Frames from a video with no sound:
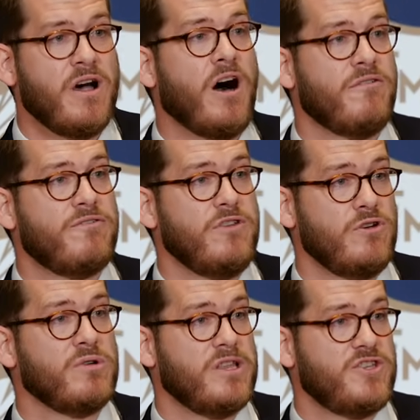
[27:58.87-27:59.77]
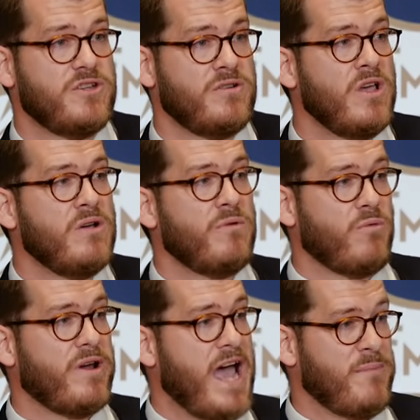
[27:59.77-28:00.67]
of the new religion with
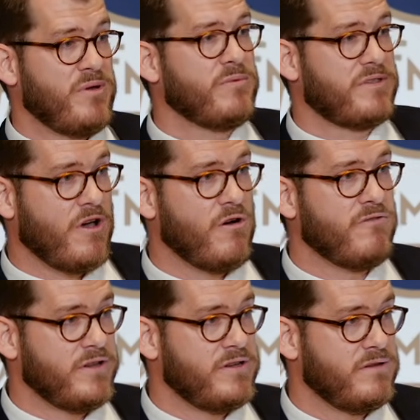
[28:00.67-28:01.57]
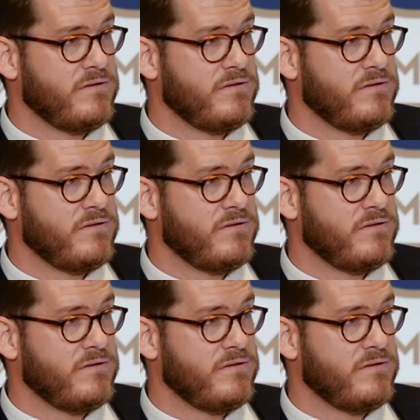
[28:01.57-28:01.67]
what happened COVID,